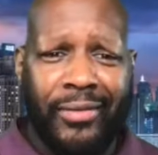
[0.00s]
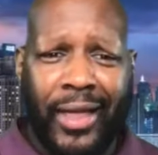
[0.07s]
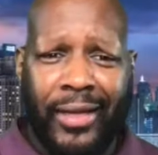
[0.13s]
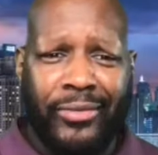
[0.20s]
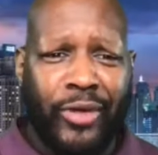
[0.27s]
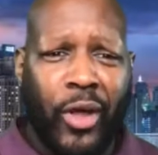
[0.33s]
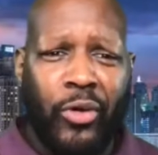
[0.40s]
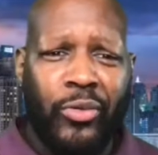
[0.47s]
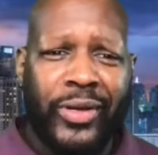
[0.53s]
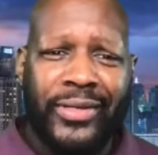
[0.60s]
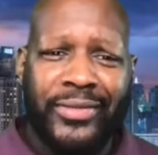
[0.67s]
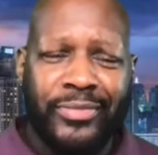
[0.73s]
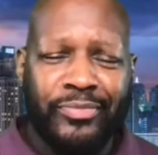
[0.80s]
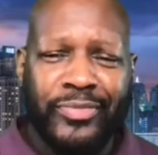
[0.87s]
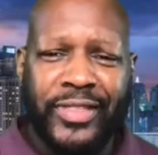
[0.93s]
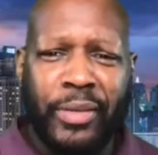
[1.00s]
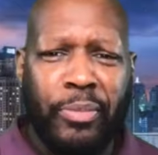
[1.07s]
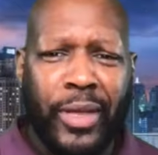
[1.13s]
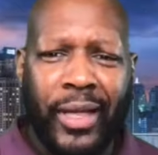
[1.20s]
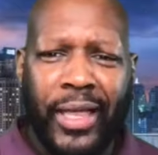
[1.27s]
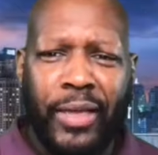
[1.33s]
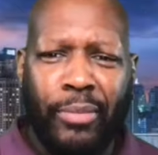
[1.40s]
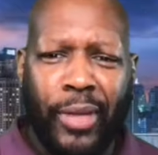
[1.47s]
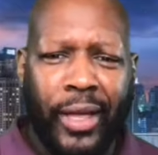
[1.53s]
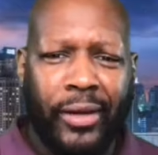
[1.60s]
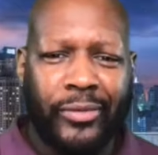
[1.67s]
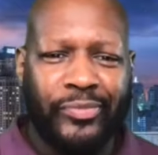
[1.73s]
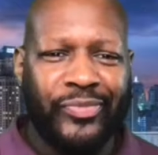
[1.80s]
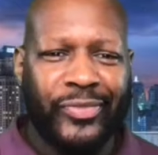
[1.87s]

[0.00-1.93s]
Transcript: hey, always send me an email.